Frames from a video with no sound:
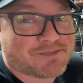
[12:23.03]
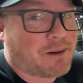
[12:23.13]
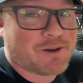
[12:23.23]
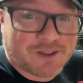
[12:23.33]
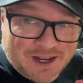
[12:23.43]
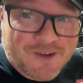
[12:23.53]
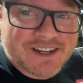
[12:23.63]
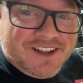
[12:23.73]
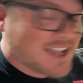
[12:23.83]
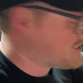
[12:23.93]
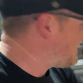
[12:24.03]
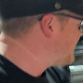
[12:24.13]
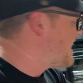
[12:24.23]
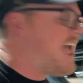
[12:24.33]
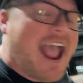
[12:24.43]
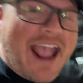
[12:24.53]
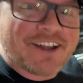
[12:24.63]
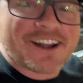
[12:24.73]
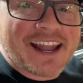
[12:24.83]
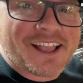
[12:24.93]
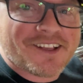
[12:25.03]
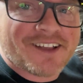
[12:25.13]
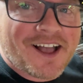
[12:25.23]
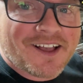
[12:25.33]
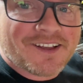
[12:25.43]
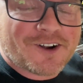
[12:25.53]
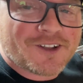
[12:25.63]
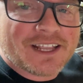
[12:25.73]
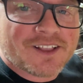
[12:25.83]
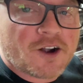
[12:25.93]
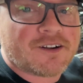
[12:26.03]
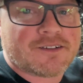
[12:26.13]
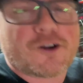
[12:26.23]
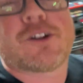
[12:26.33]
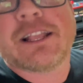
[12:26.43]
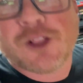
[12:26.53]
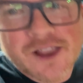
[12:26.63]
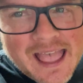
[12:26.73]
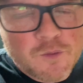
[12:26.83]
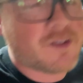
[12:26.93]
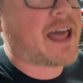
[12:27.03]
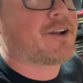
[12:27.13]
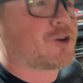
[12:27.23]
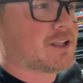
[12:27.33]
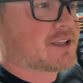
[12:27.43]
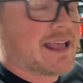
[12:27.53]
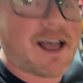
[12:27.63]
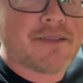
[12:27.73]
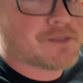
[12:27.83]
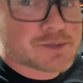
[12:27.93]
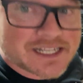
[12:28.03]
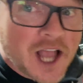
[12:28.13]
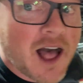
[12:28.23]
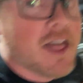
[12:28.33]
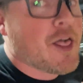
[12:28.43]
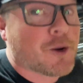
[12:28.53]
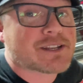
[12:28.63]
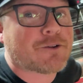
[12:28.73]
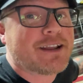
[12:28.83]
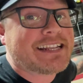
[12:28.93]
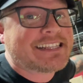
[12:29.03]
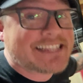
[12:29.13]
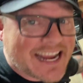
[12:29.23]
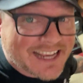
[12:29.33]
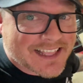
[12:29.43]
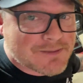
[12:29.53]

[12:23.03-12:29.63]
probably really annoying to you guys, right? And you're getting a, a early or early look at, well, not an early look at. I, there was a ton, there was a ridiculous,